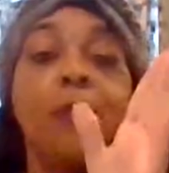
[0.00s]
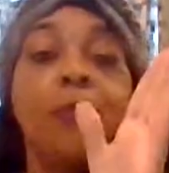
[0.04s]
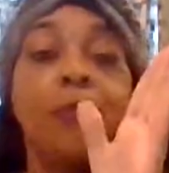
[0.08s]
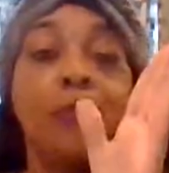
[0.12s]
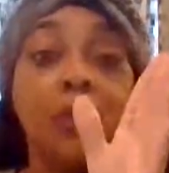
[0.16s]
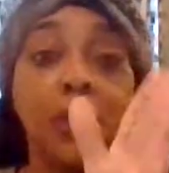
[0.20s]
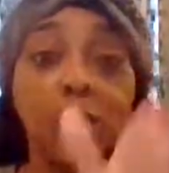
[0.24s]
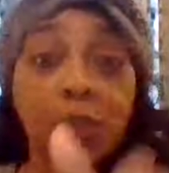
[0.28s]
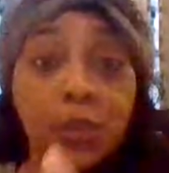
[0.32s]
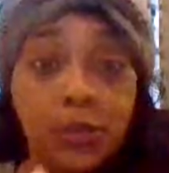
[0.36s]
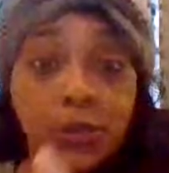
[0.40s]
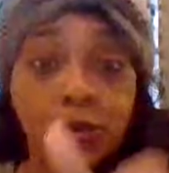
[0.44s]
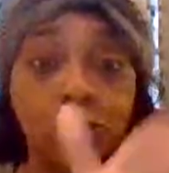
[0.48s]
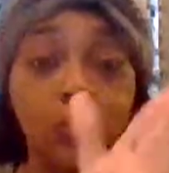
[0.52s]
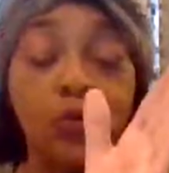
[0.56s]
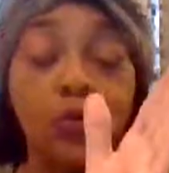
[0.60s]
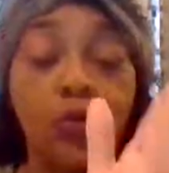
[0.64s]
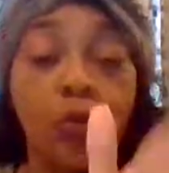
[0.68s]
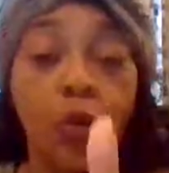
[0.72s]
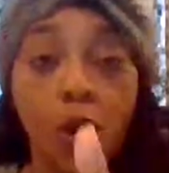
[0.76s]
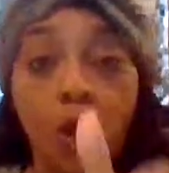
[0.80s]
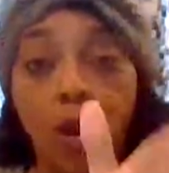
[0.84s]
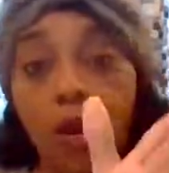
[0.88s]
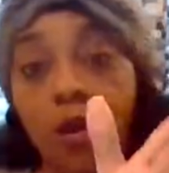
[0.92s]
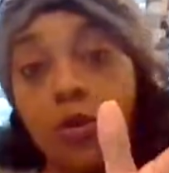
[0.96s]
because
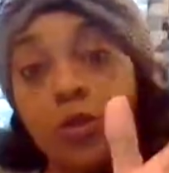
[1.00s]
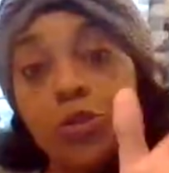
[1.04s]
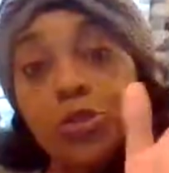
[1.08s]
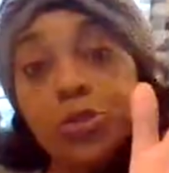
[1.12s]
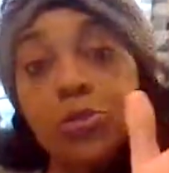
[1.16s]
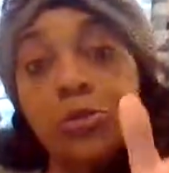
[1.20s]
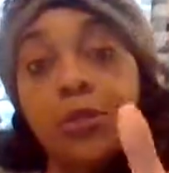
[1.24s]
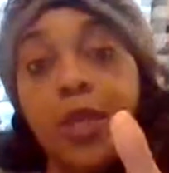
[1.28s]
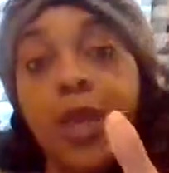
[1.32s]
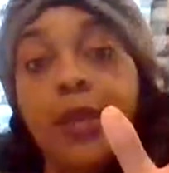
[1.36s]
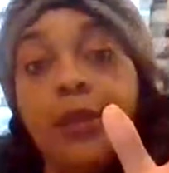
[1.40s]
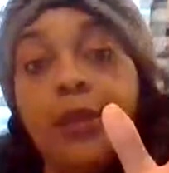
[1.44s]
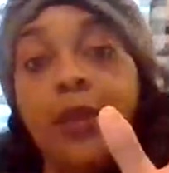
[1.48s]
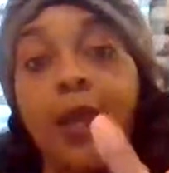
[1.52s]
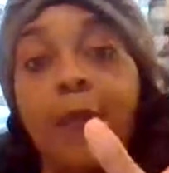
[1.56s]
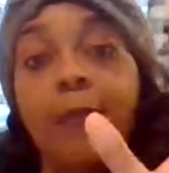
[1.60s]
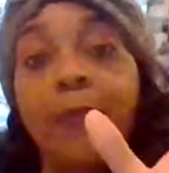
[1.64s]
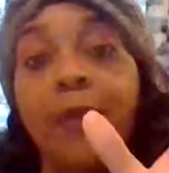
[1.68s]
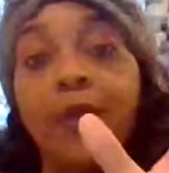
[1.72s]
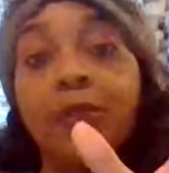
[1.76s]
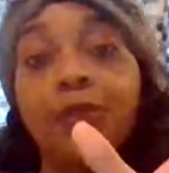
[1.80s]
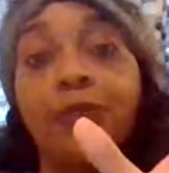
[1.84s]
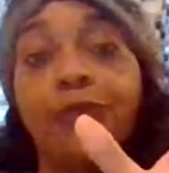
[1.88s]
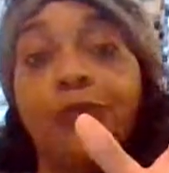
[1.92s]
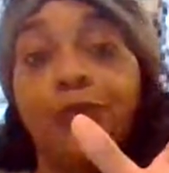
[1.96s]
you are creating that
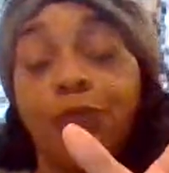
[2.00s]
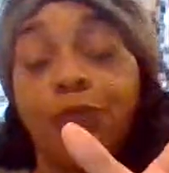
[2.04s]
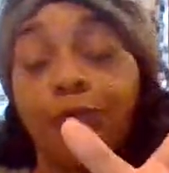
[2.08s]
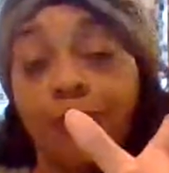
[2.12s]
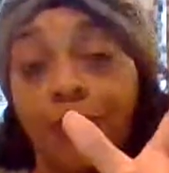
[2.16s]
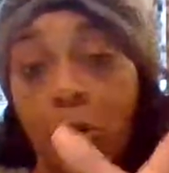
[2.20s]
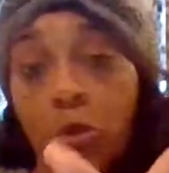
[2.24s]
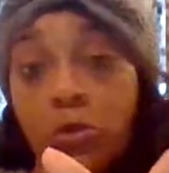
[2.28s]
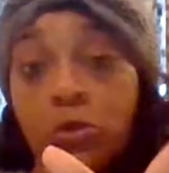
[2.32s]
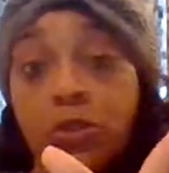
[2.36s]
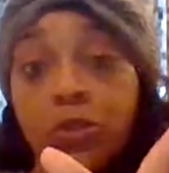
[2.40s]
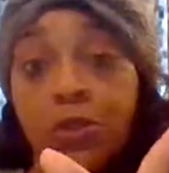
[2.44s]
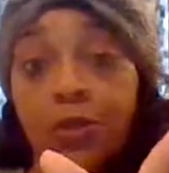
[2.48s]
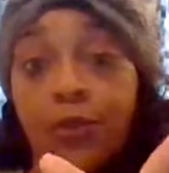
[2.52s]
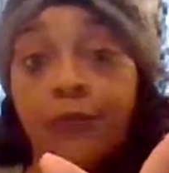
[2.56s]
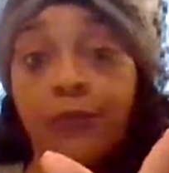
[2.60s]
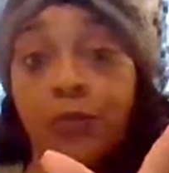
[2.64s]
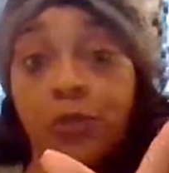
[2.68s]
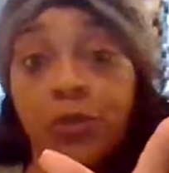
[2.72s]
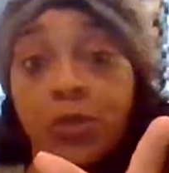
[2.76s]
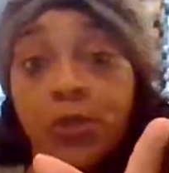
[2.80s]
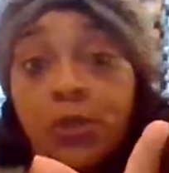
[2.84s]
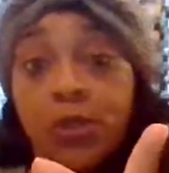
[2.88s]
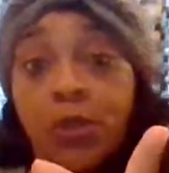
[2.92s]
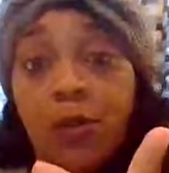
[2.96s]
best version of
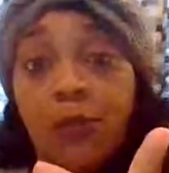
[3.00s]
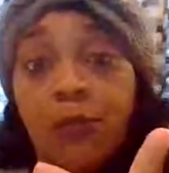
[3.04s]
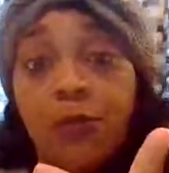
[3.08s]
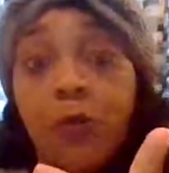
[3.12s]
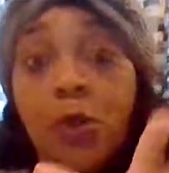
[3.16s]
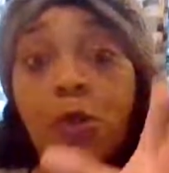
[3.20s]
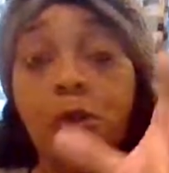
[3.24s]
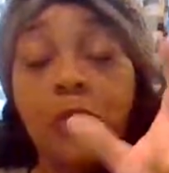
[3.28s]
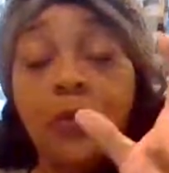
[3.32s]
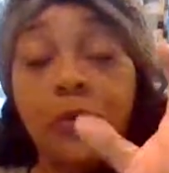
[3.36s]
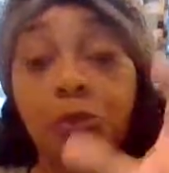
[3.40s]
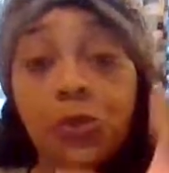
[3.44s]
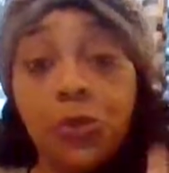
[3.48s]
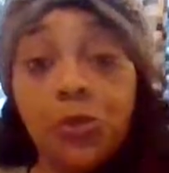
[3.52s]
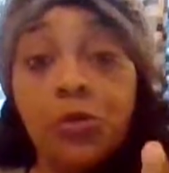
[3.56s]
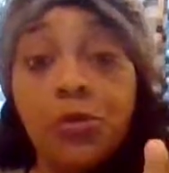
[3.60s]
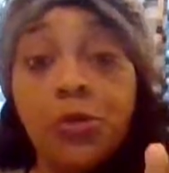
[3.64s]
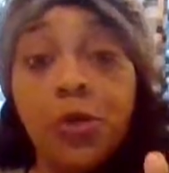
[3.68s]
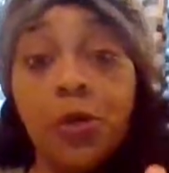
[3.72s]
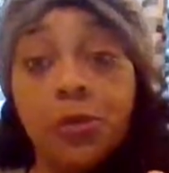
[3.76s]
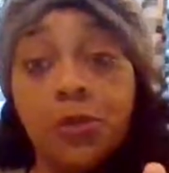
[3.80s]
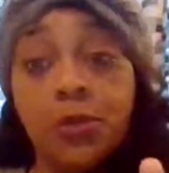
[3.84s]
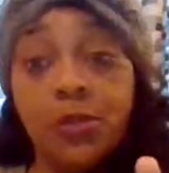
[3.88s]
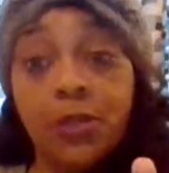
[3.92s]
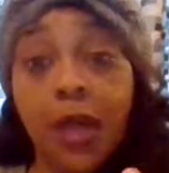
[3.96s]
yourself through
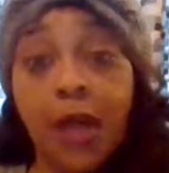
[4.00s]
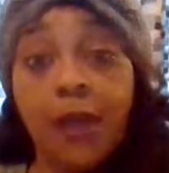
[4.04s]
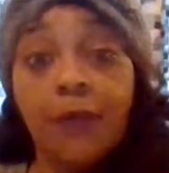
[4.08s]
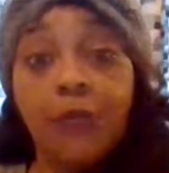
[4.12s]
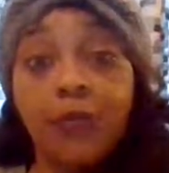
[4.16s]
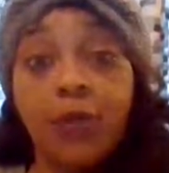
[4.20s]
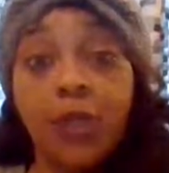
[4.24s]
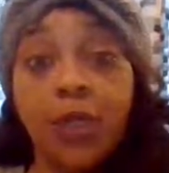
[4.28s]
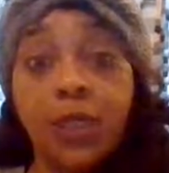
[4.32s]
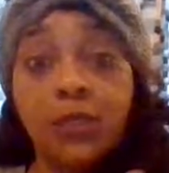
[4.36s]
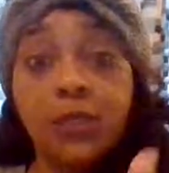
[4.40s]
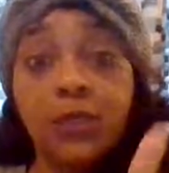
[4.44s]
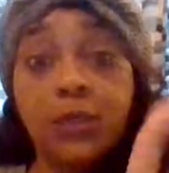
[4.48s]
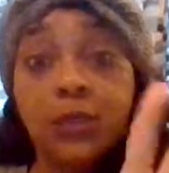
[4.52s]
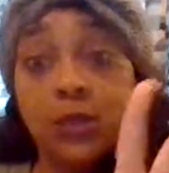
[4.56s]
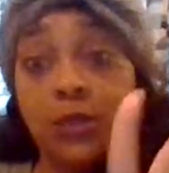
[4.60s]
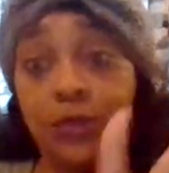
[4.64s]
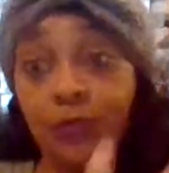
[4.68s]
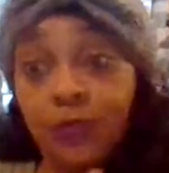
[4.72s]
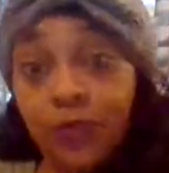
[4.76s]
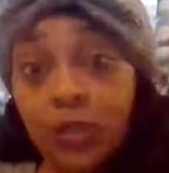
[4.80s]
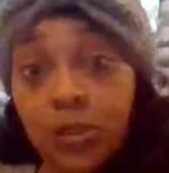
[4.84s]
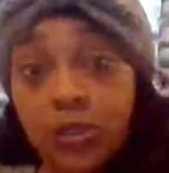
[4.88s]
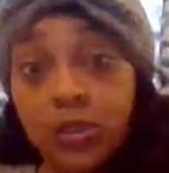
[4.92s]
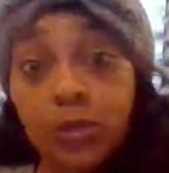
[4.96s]
those life lessons
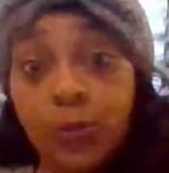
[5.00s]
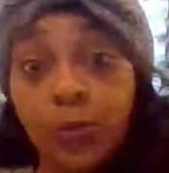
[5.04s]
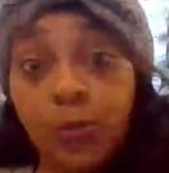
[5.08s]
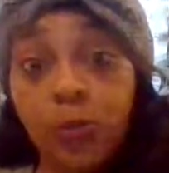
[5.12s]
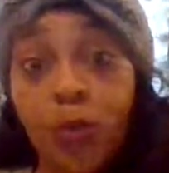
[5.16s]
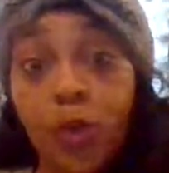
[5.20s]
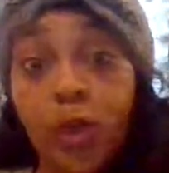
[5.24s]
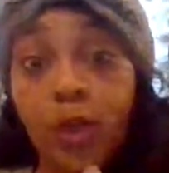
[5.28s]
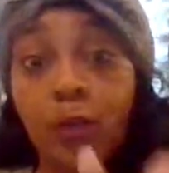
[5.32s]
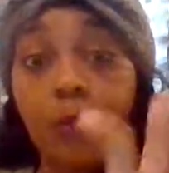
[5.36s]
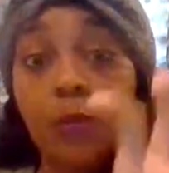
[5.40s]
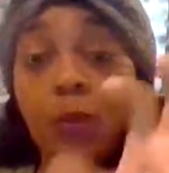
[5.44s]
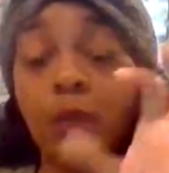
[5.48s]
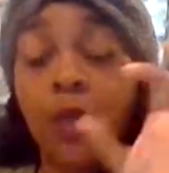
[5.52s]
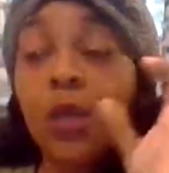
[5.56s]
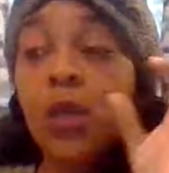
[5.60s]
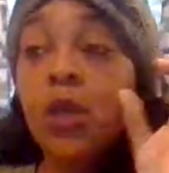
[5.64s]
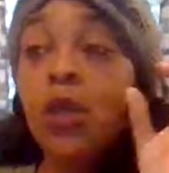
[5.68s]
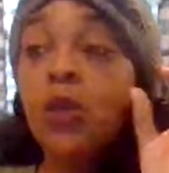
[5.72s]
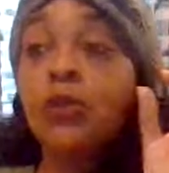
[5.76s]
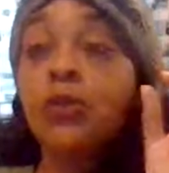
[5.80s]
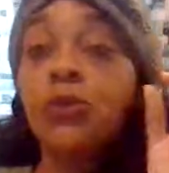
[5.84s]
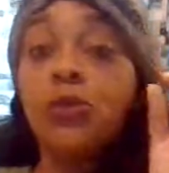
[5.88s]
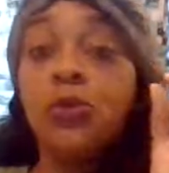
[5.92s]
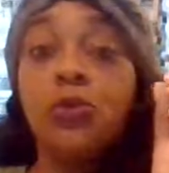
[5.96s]
of disappointment,
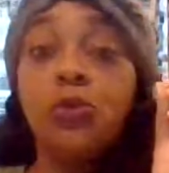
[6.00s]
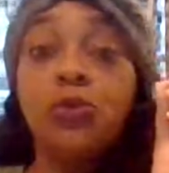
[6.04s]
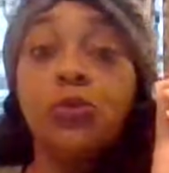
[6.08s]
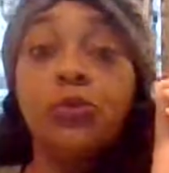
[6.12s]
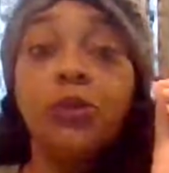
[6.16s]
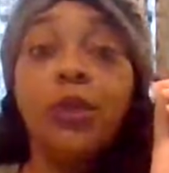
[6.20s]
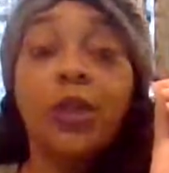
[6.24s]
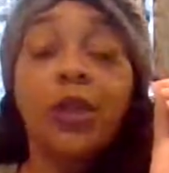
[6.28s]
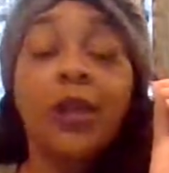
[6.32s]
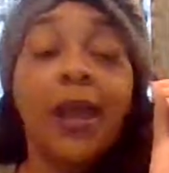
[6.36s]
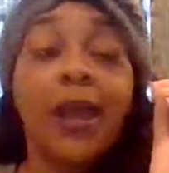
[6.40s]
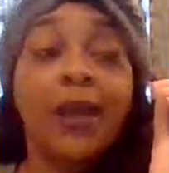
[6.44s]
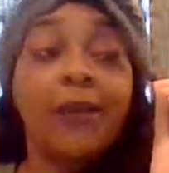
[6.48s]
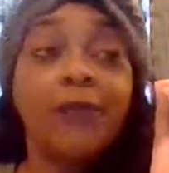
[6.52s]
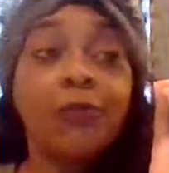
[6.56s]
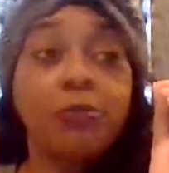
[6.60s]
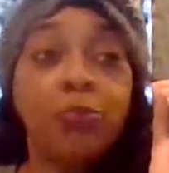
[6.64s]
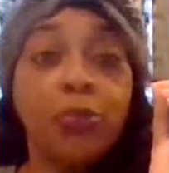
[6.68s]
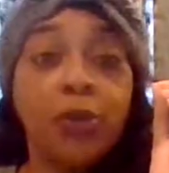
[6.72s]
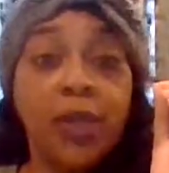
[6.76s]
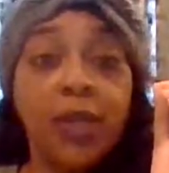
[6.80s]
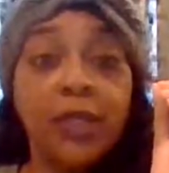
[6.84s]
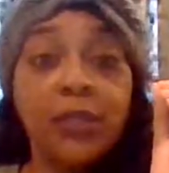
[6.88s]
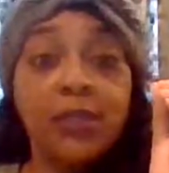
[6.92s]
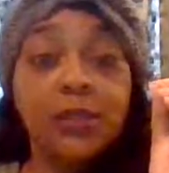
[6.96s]
through the life
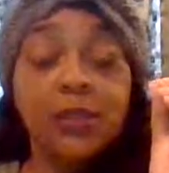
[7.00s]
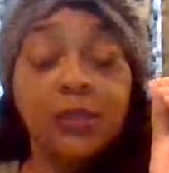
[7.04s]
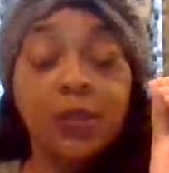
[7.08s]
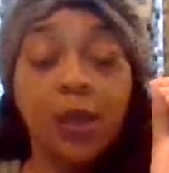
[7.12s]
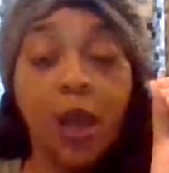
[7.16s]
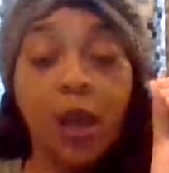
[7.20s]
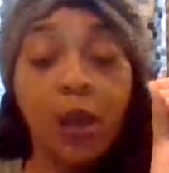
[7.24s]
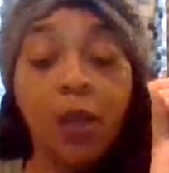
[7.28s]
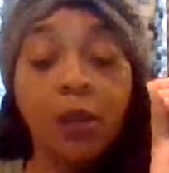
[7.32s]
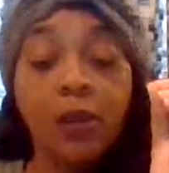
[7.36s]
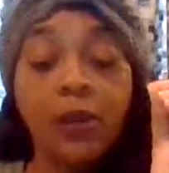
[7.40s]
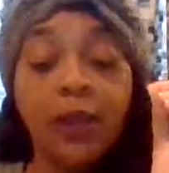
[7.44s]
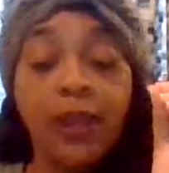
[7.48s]
plus uh,